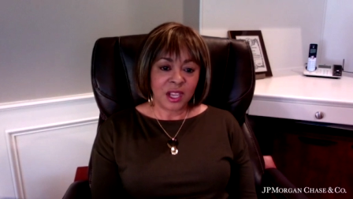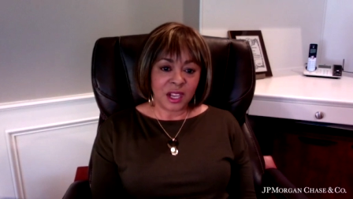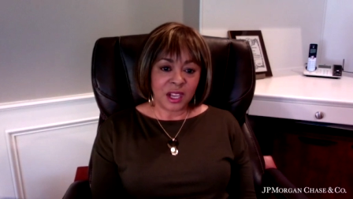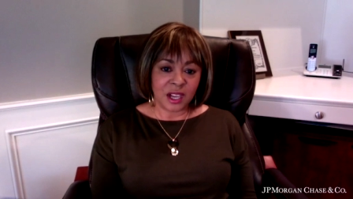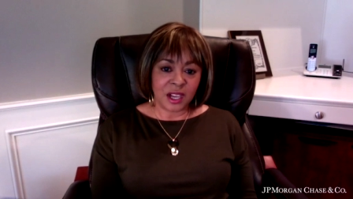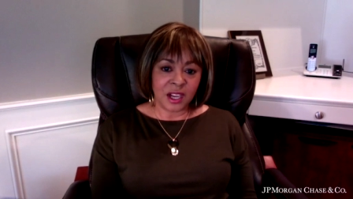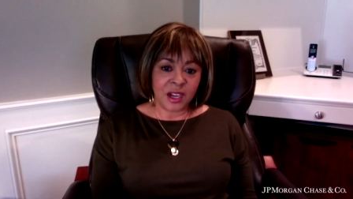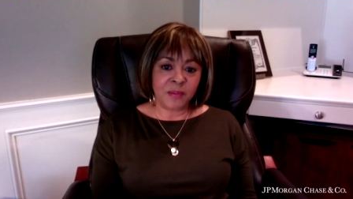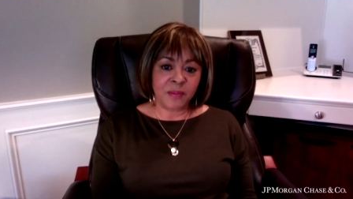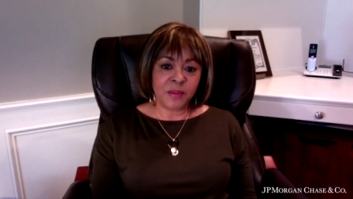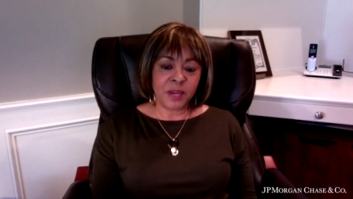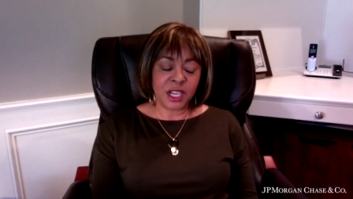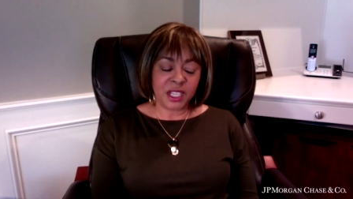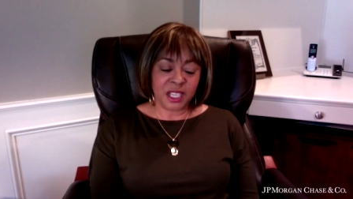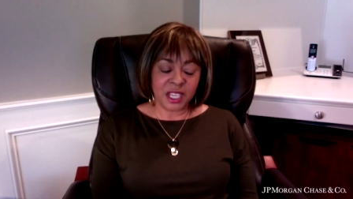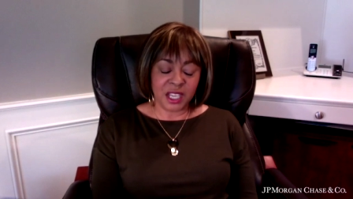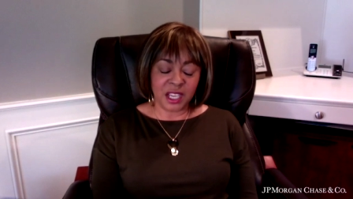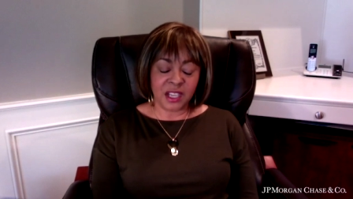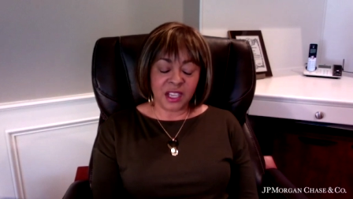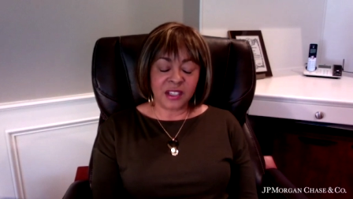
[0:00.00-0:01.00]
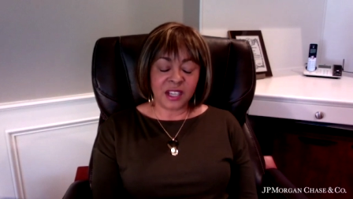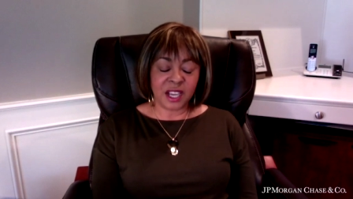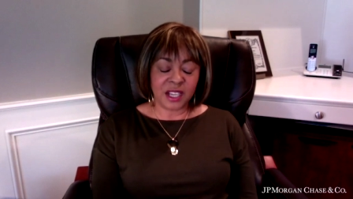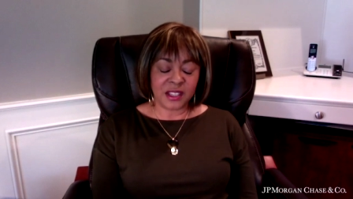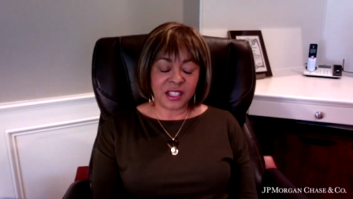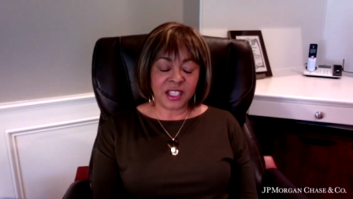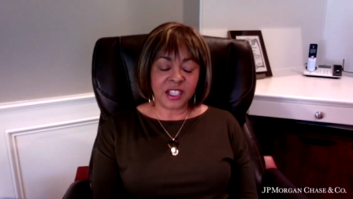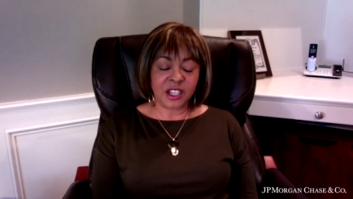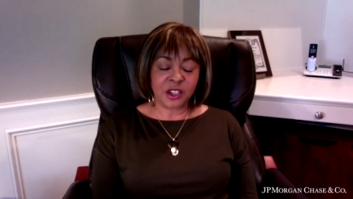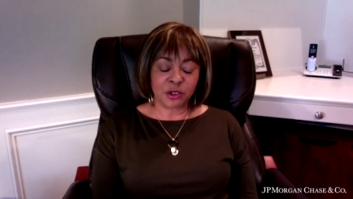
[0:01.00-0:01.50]
um, again, I
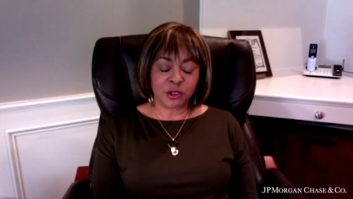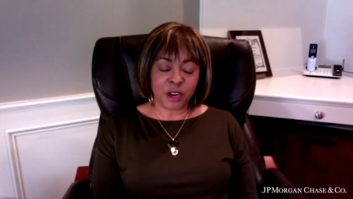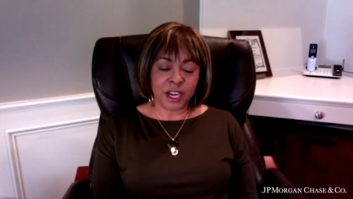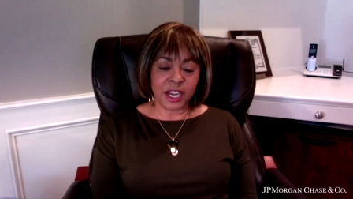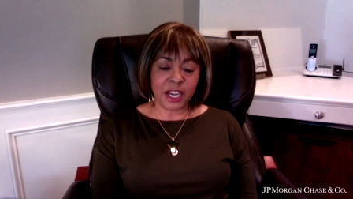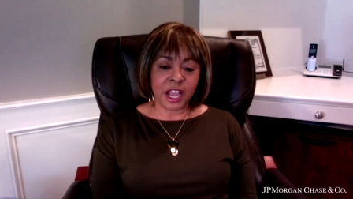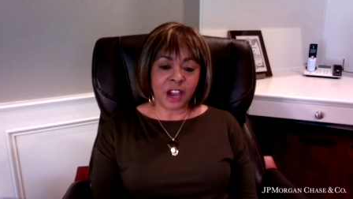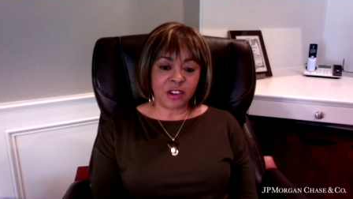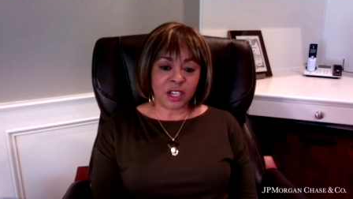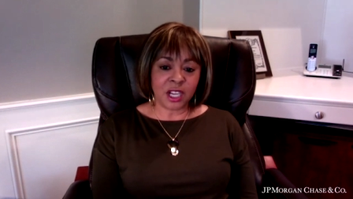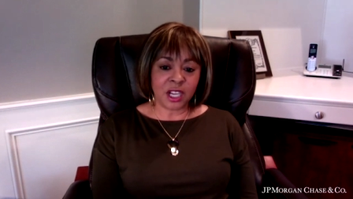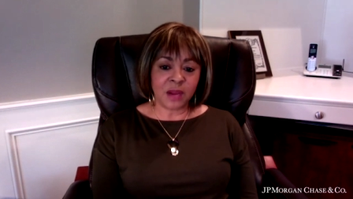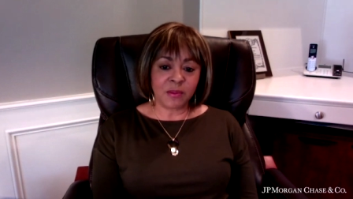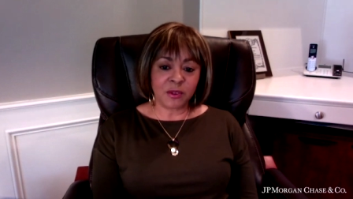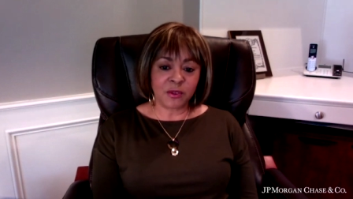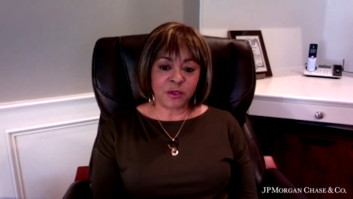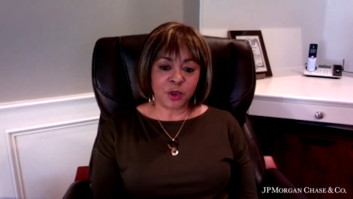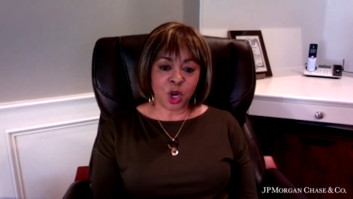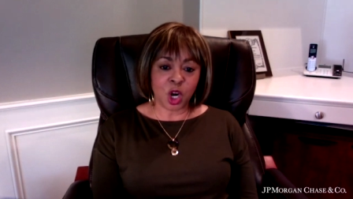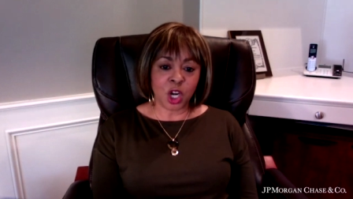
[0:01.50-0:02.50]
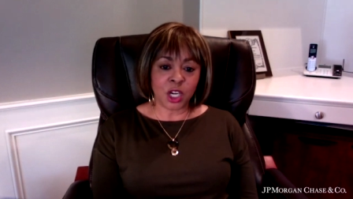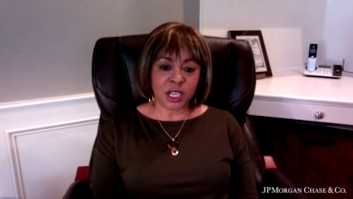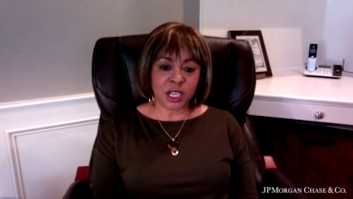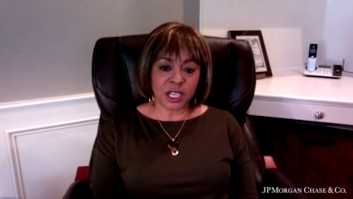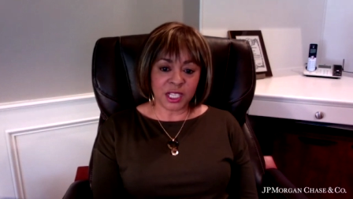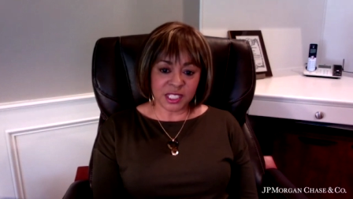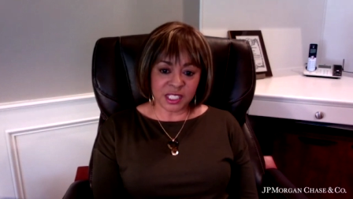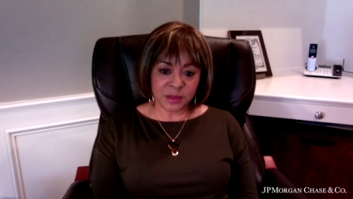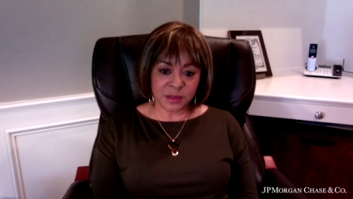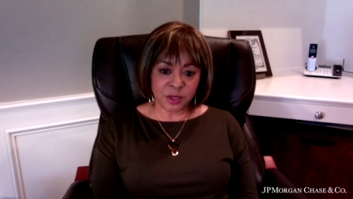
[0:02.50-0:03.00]
think a great outcome for our
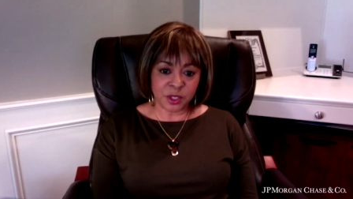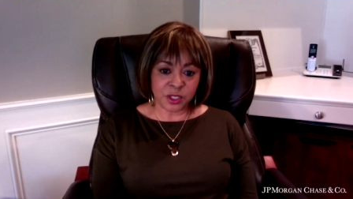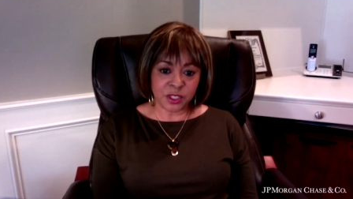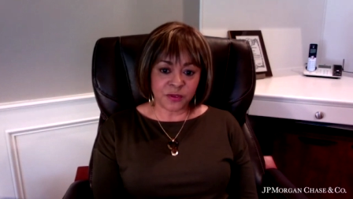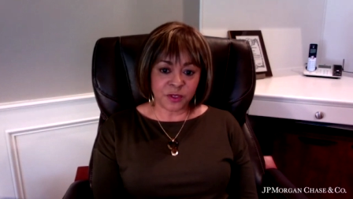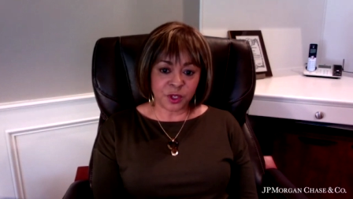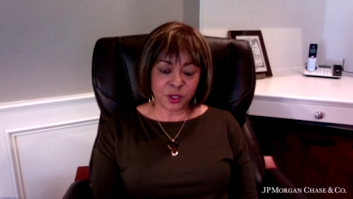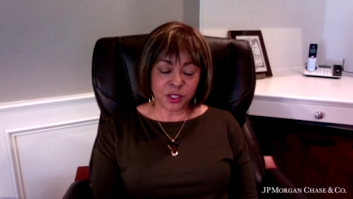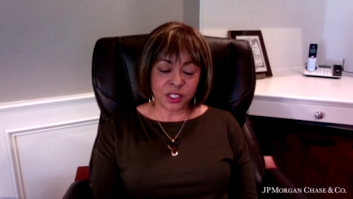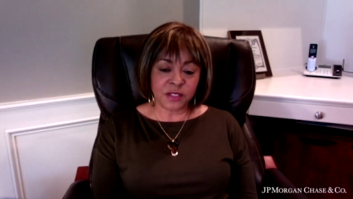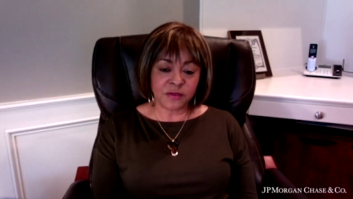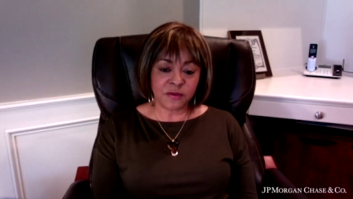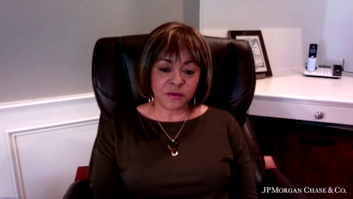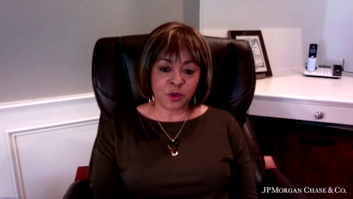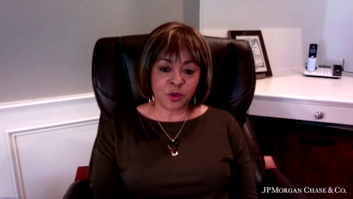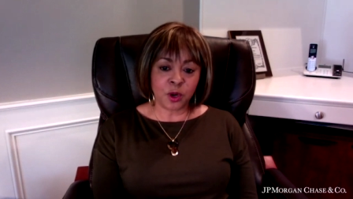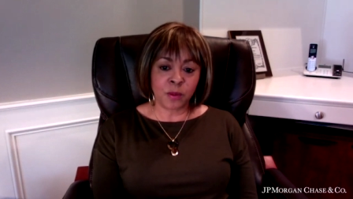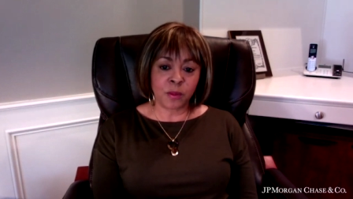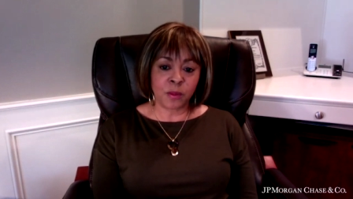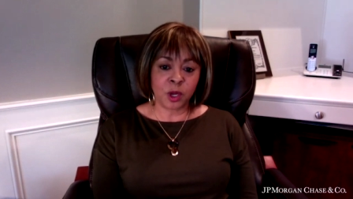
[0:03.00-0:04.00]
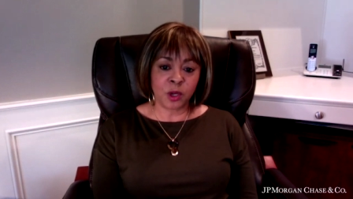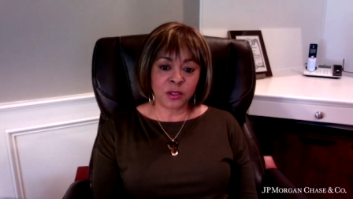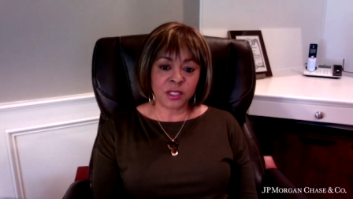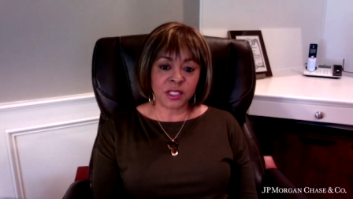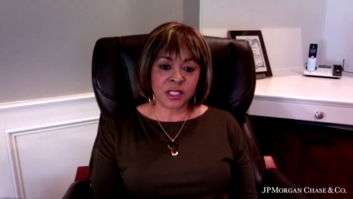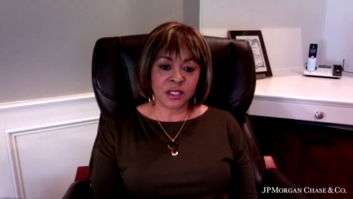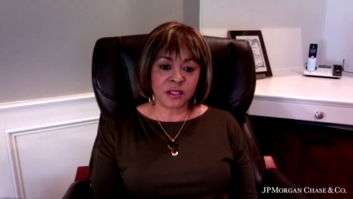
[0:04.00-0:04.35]
customers first and foremost,